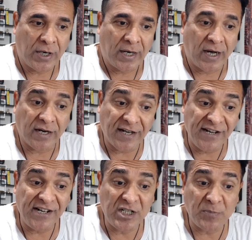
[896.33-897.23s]
A
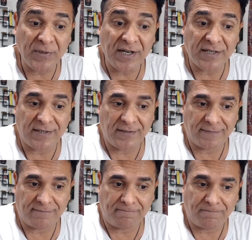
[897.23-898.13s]
kindred spirit
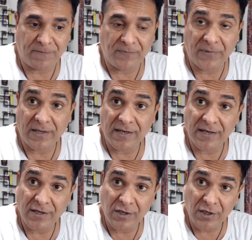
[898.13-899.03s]

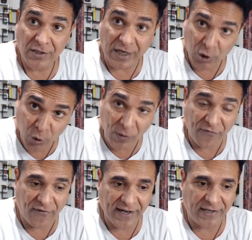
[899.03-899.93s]
that you will
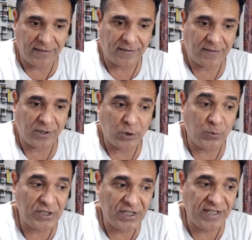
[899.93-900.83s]
find, you
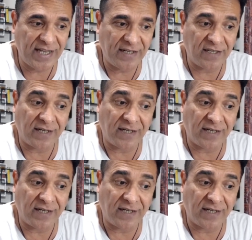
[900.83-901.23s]
will see that the